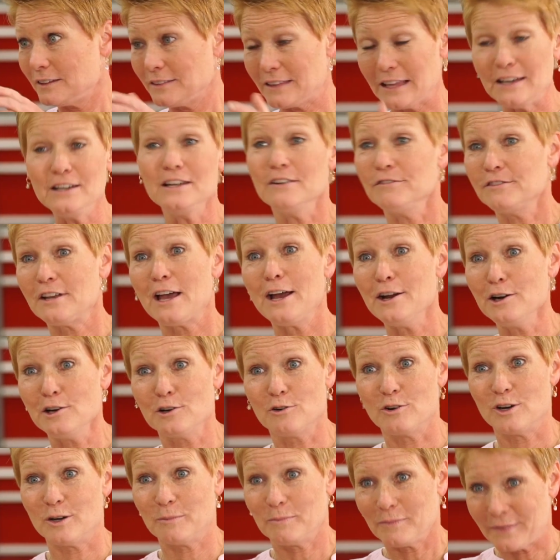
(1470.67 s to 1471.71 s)
Then you have tire
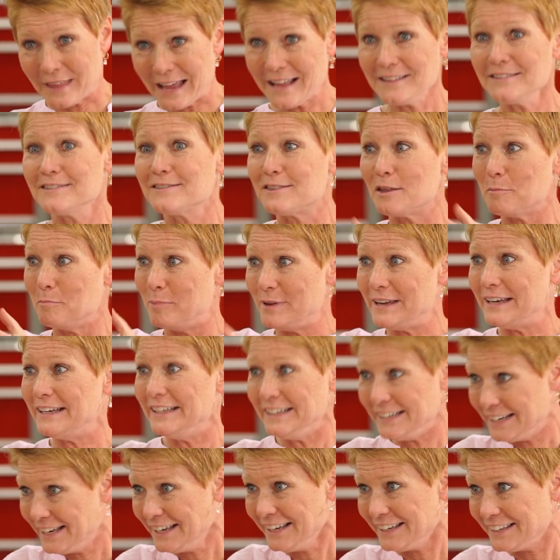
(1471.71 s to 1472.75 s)
grip. That's the big
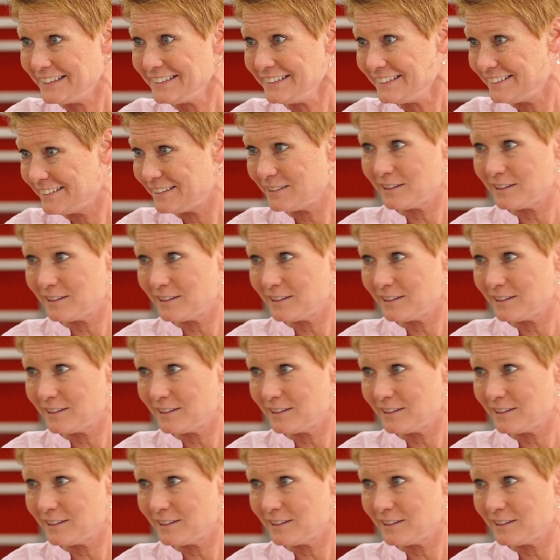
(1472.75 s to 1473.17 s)
that's nut. Huge,